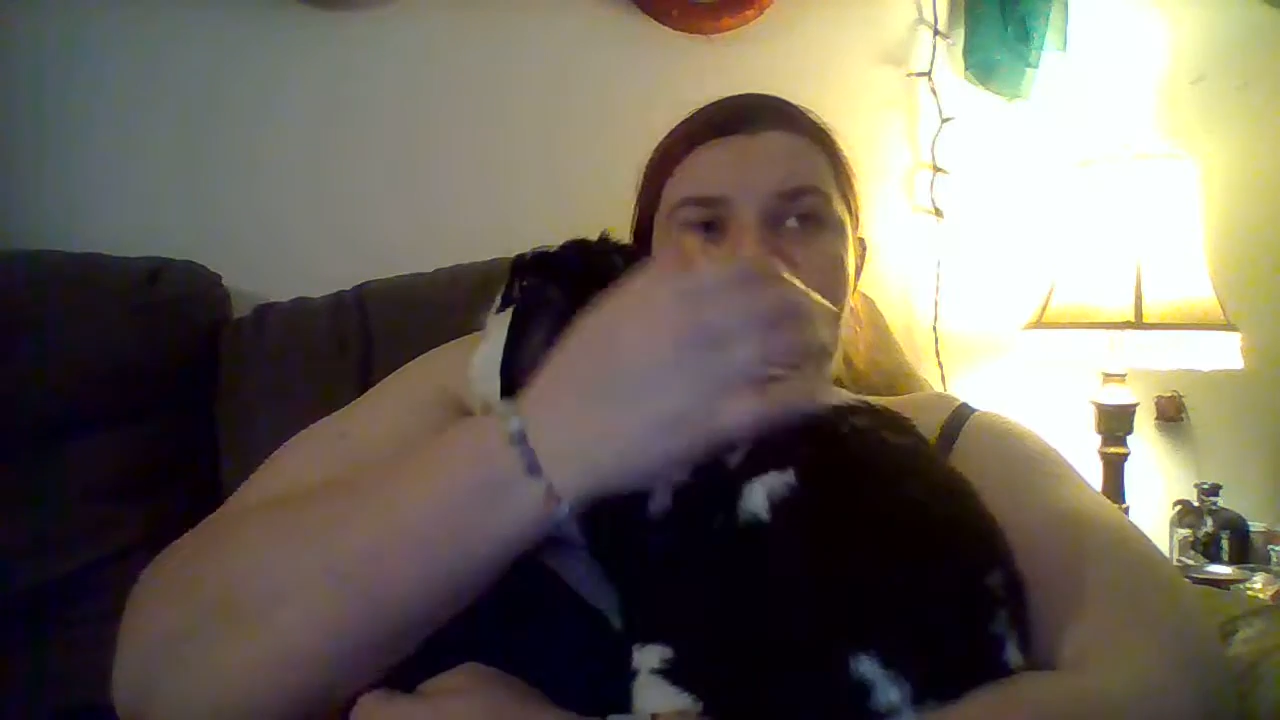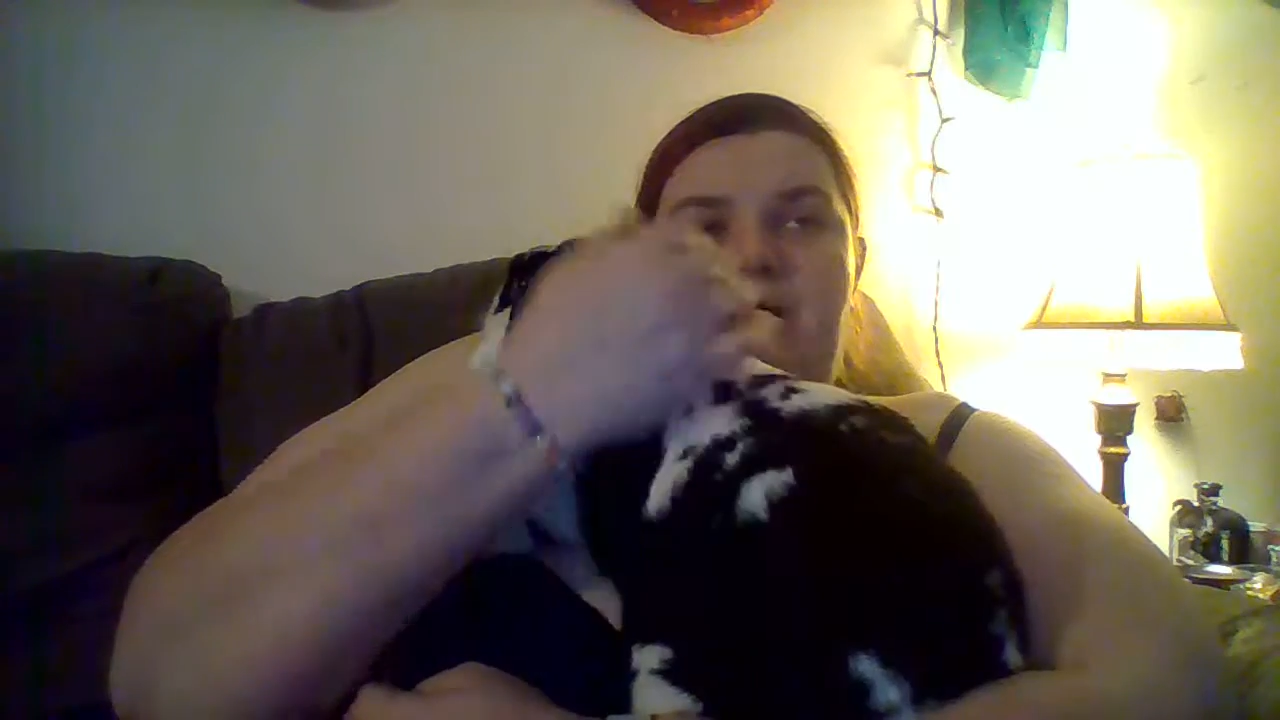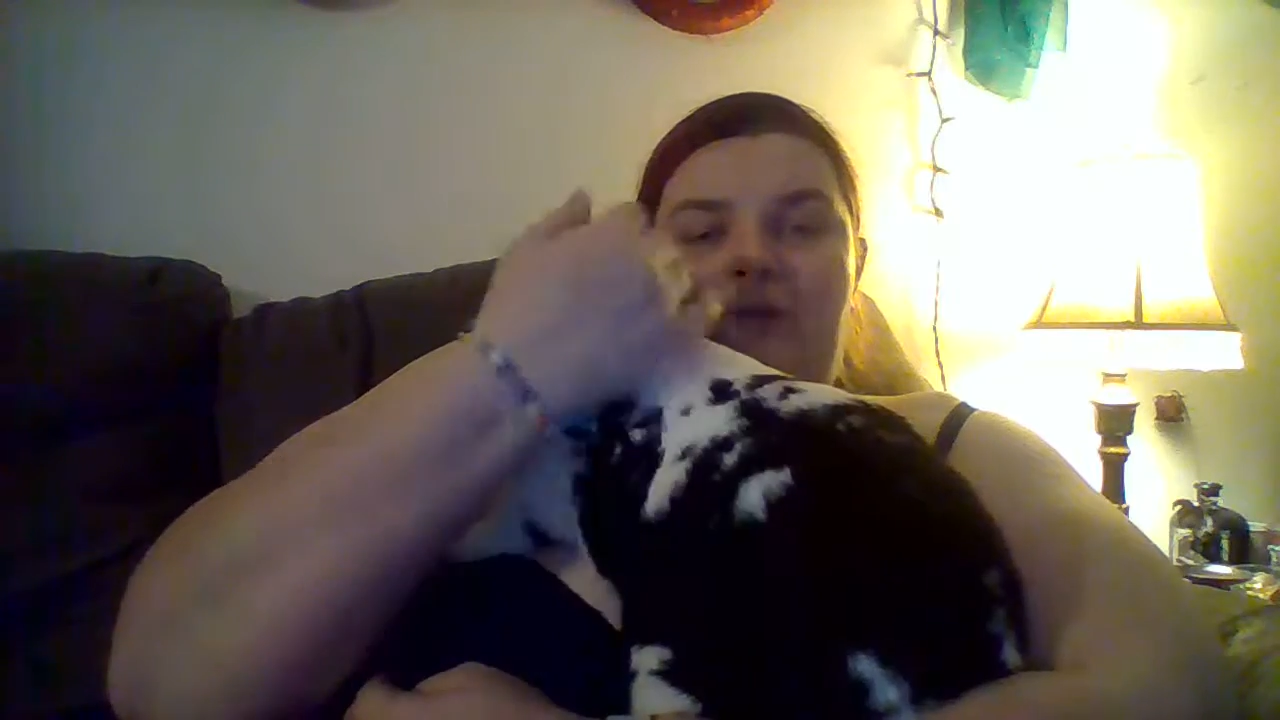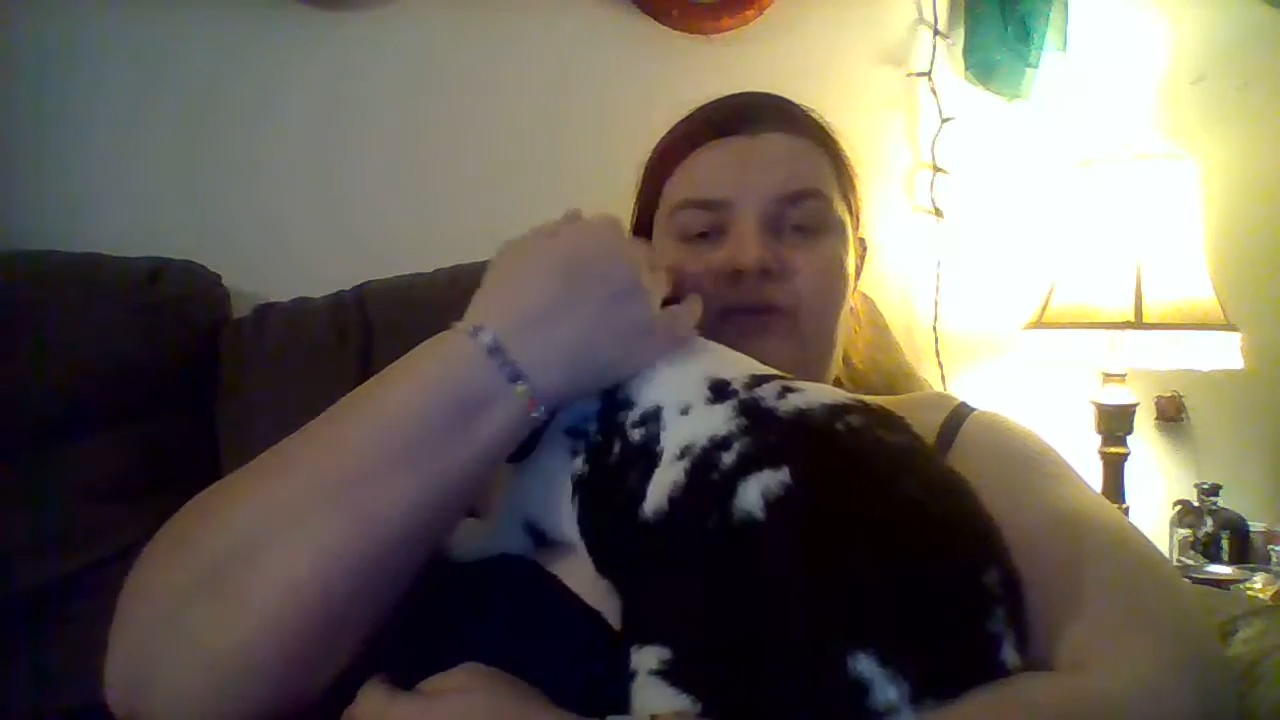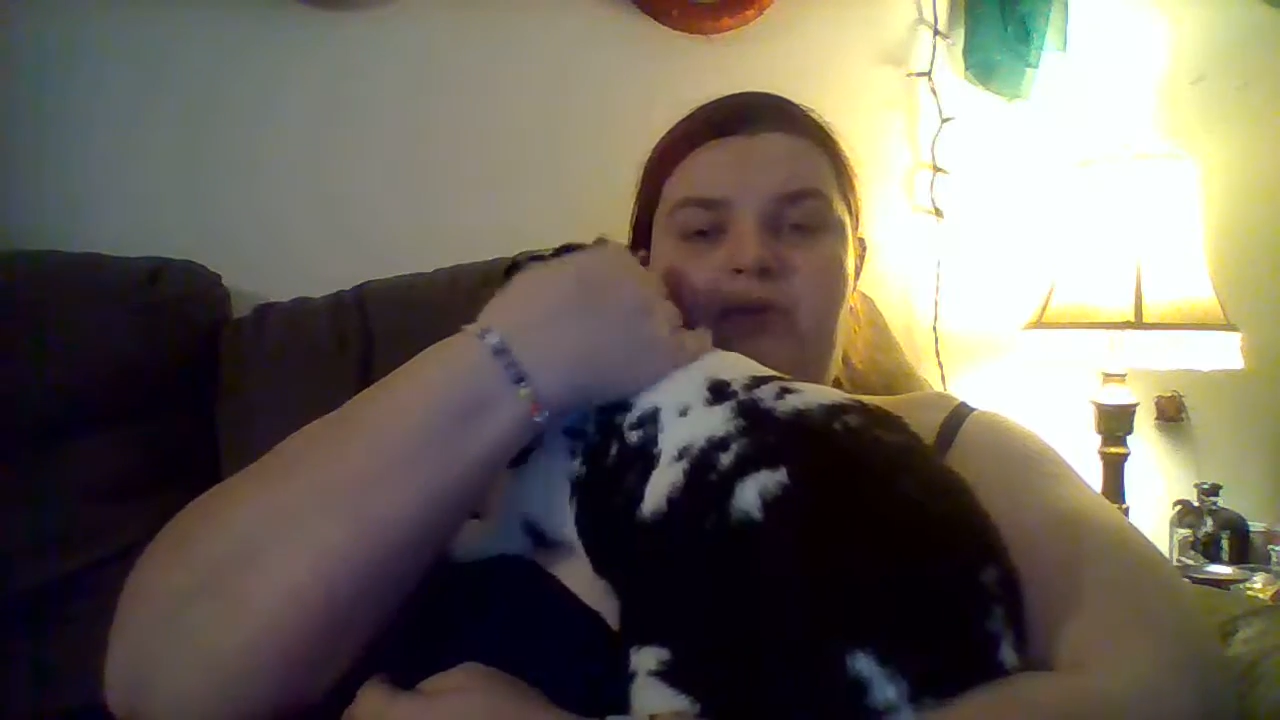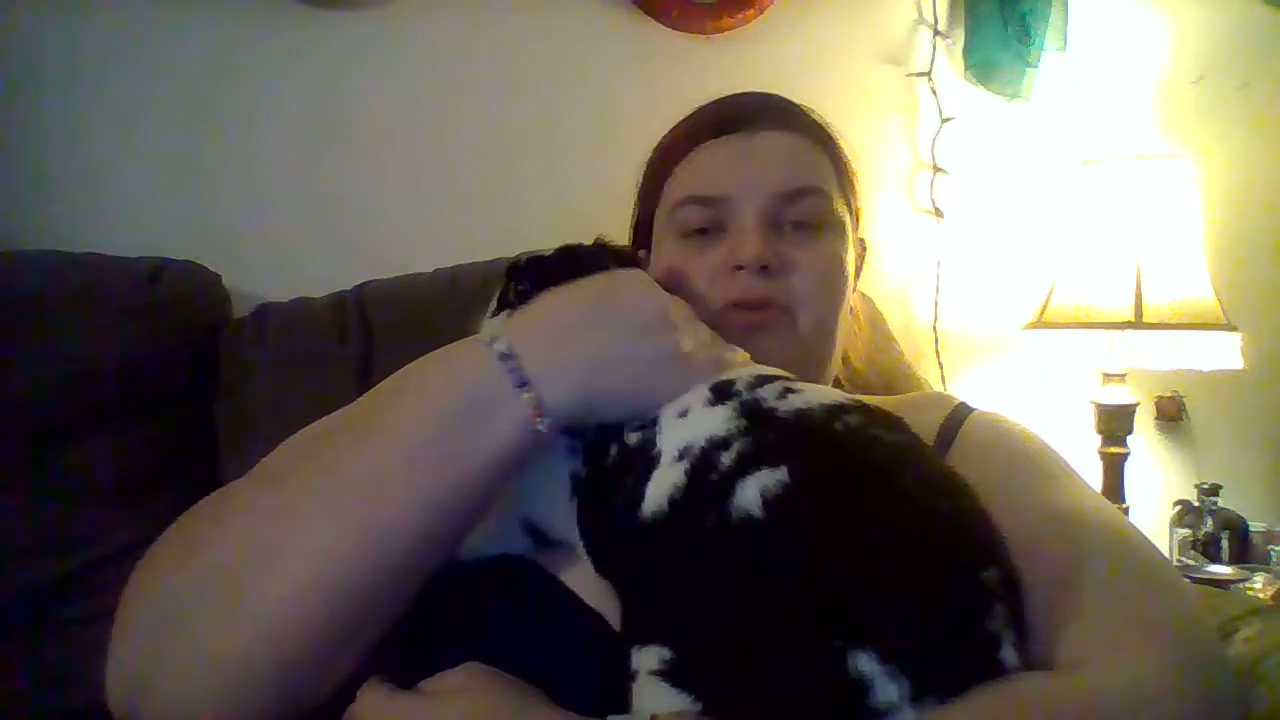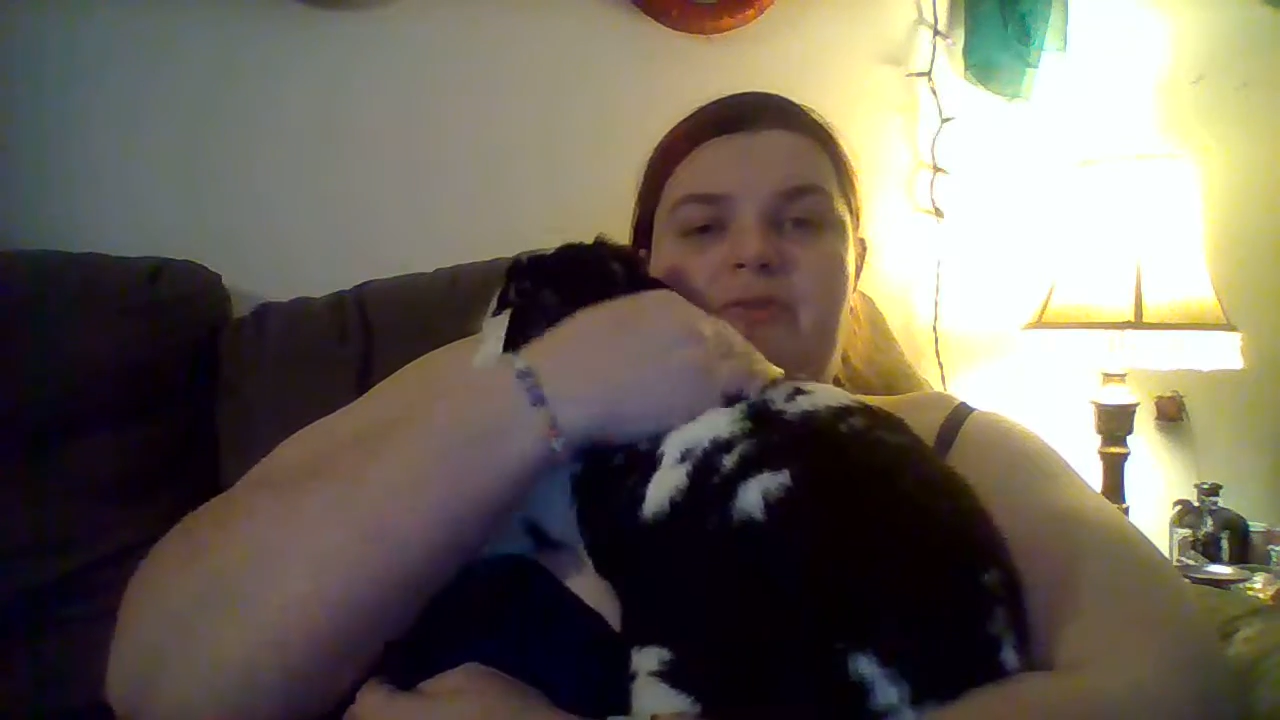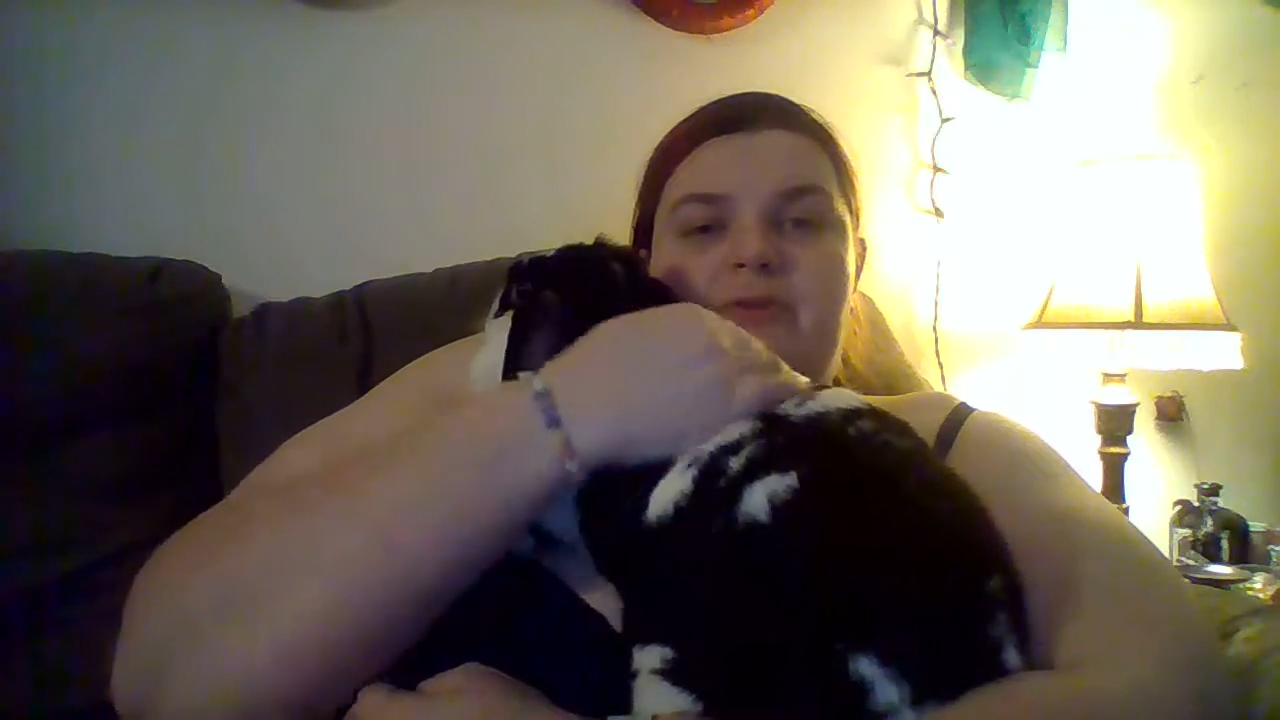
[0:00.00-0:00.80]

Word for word: pet stores,